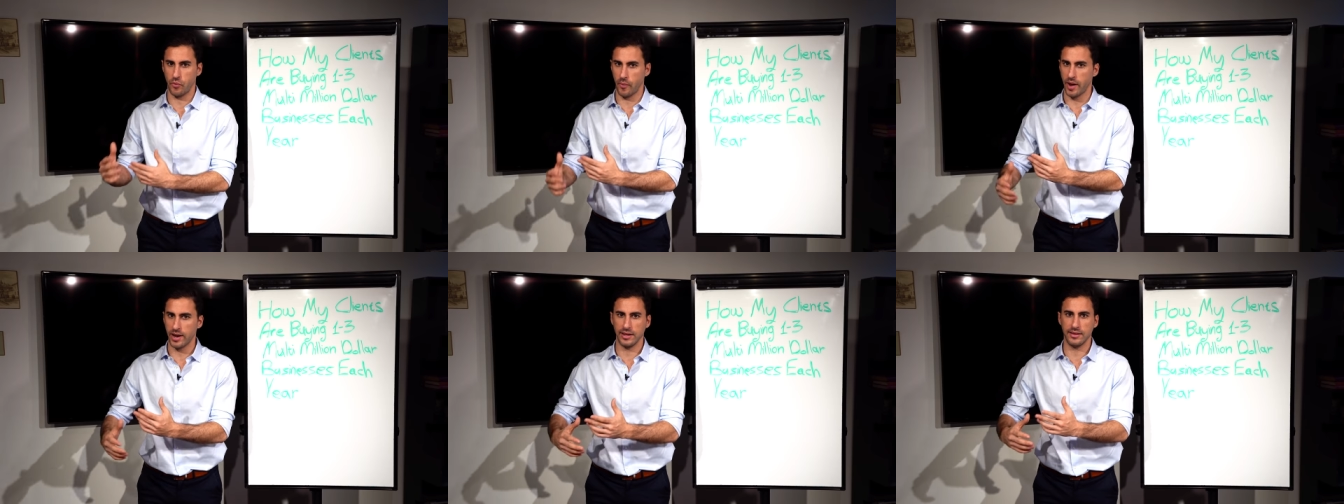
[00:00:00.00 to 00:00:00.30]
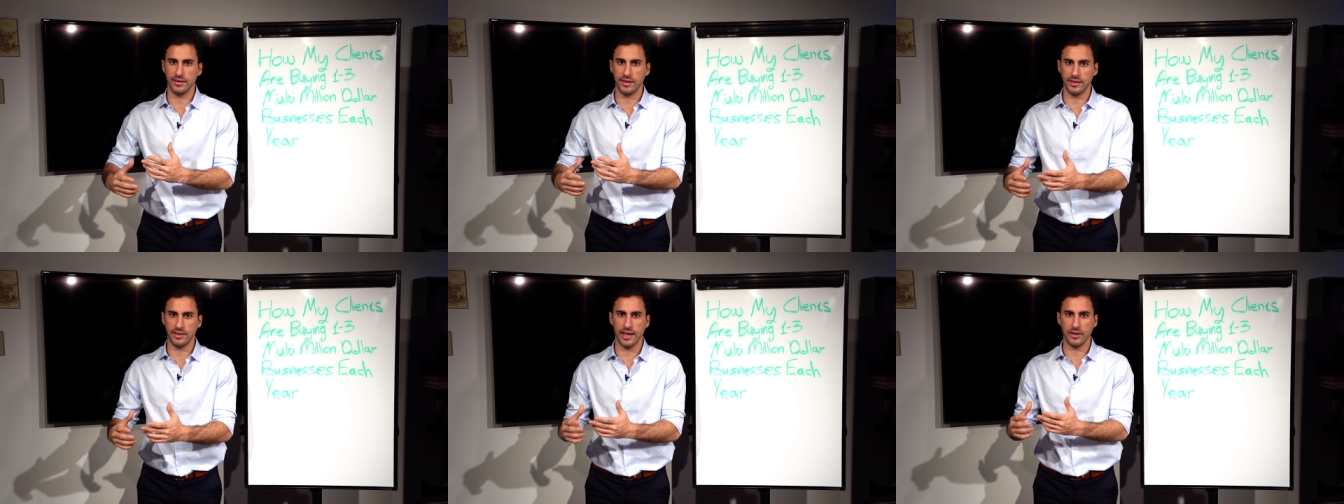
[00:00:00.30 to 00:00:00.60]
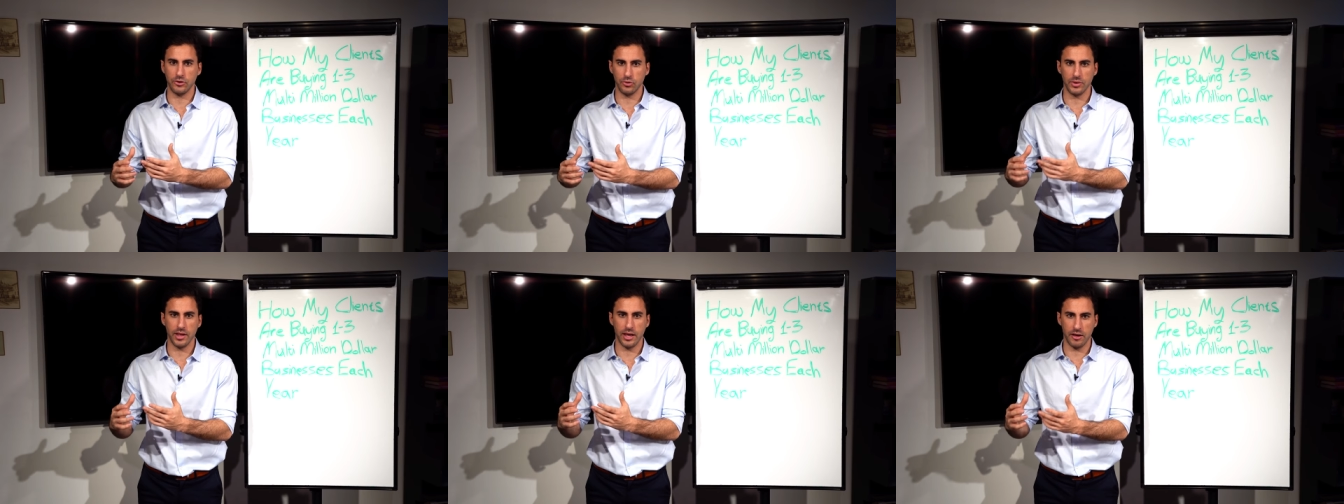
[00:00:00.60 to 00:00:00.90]
running the day
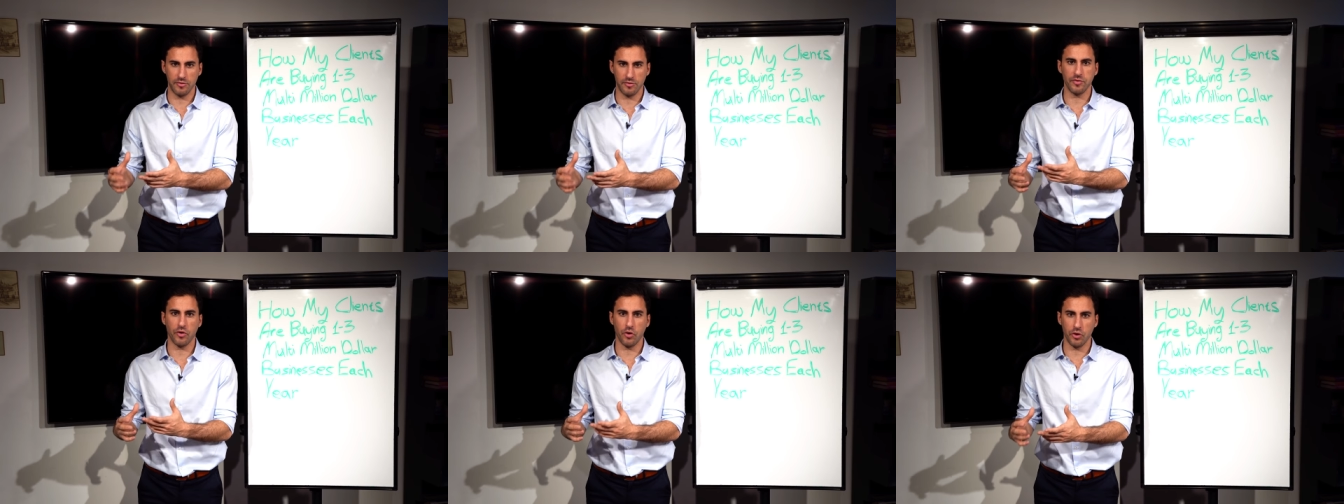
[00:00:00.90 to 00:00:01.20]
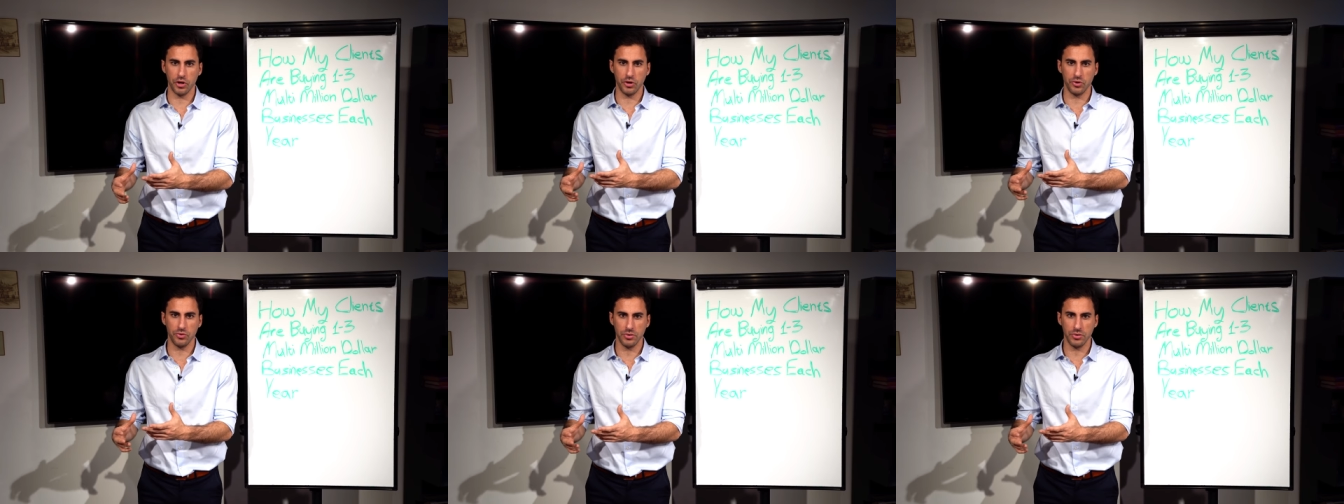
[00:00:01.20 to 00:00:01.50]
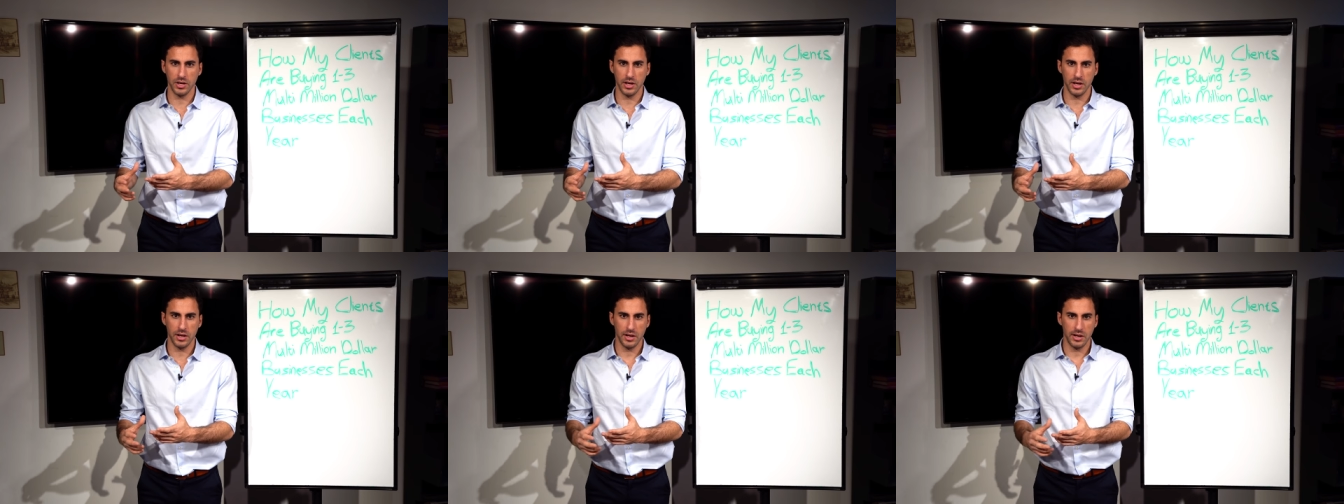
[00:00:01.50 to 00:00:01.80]
to day for you,
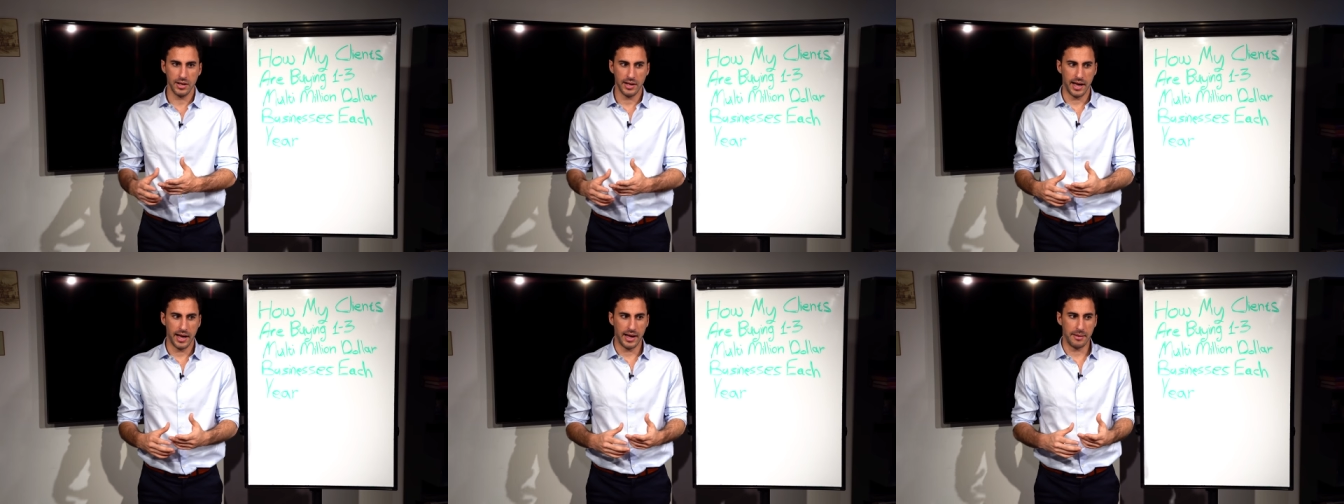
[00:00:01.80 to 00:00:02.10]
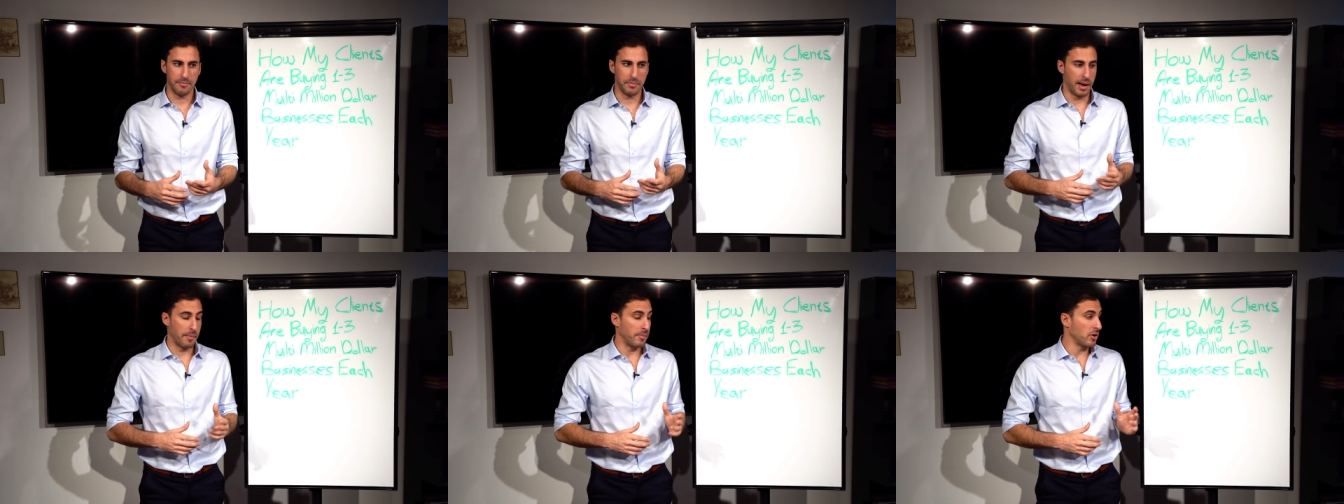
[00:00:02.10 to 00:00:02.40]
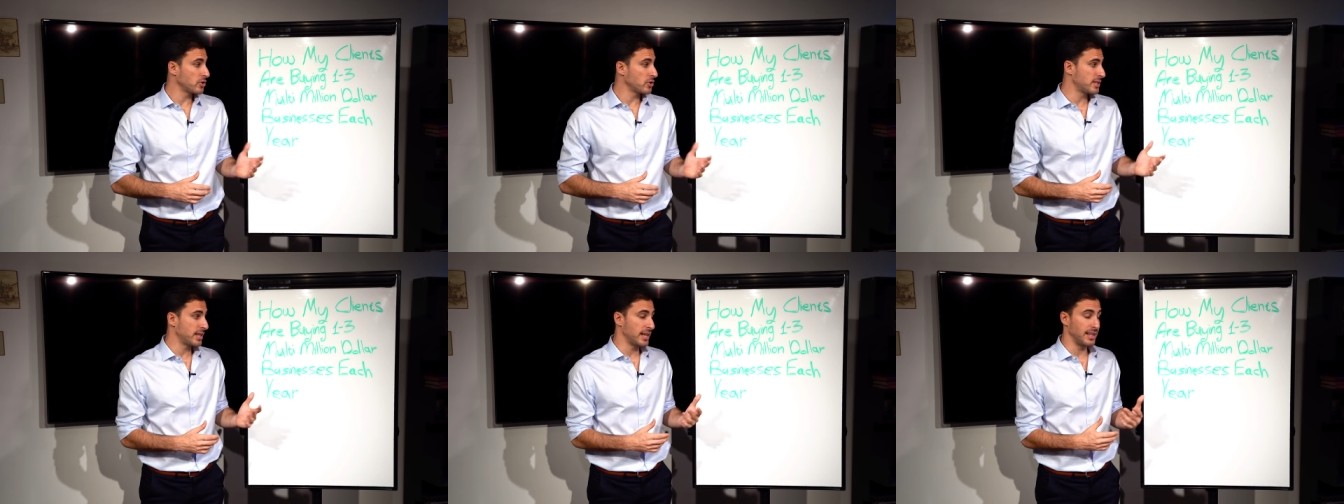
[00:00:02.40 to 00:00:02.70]
I'm, I'm
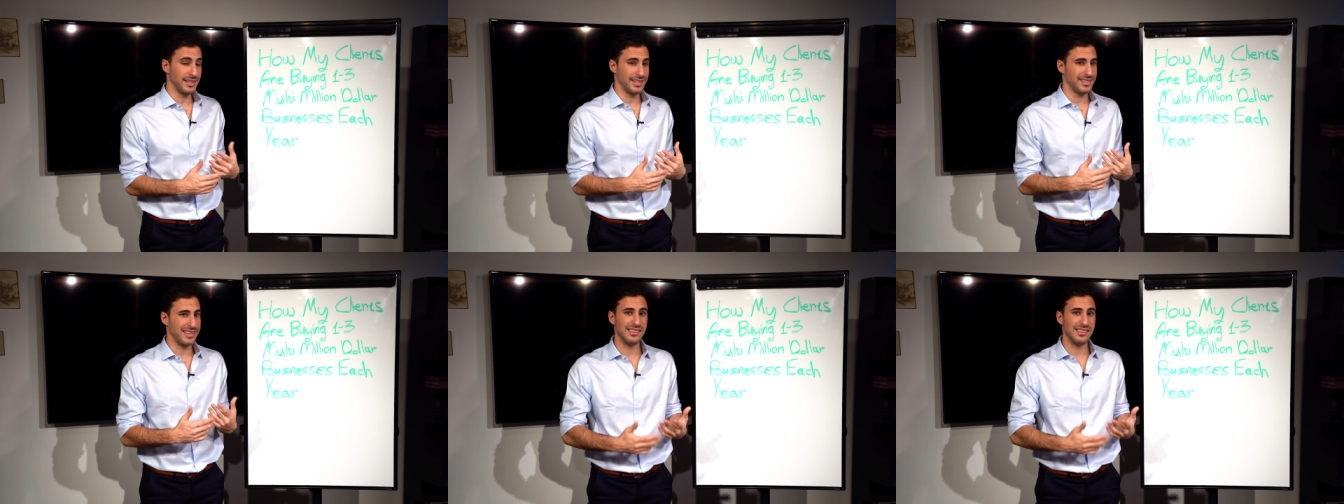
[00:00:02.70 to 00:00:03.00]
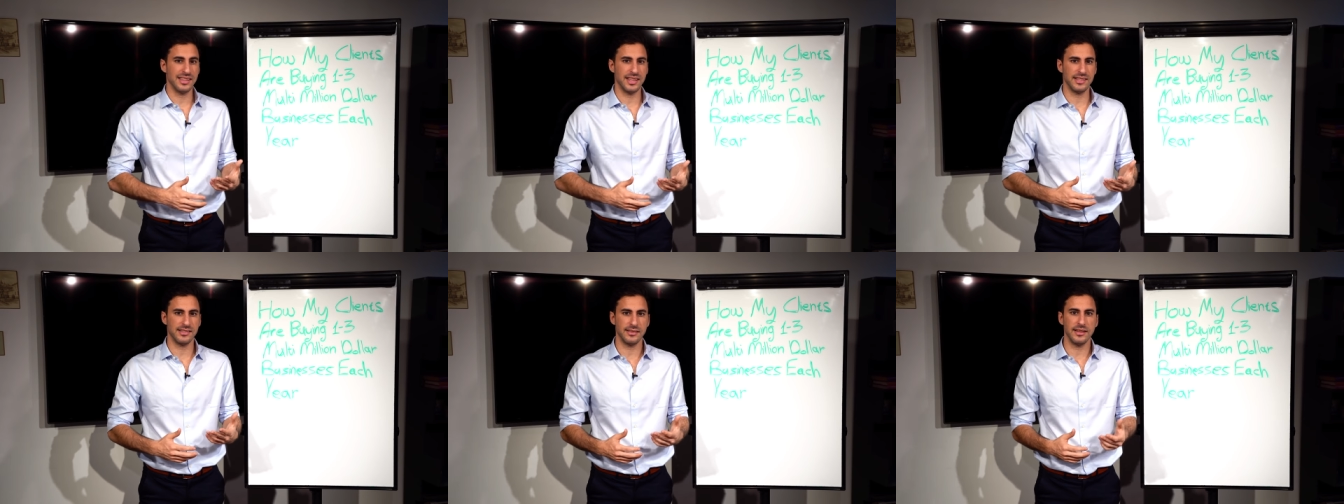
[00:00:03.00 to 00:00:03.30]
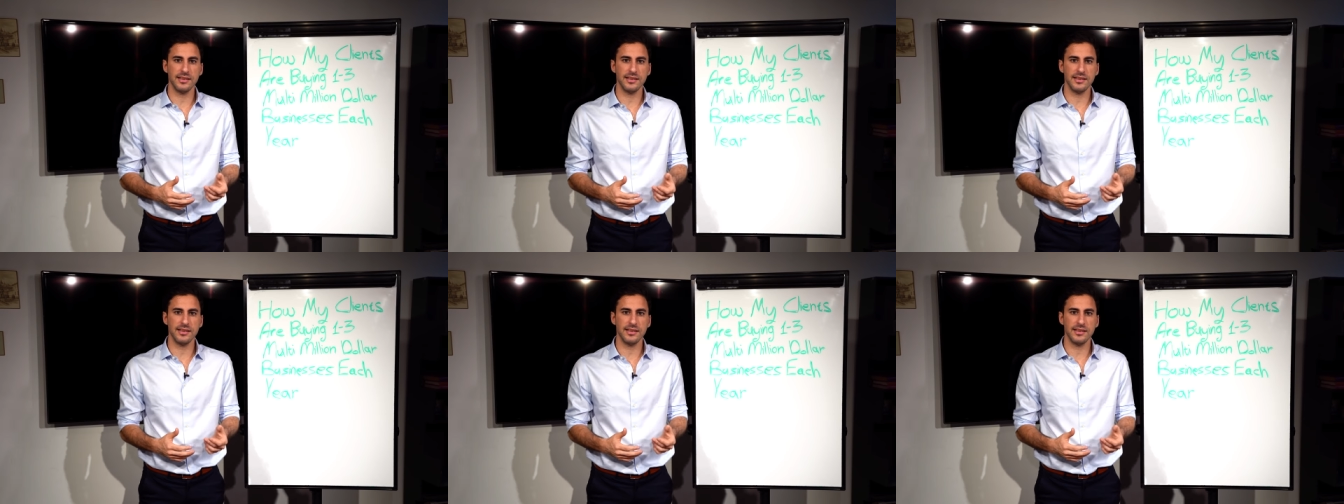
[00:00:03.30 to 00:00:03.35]
not saying this is easy.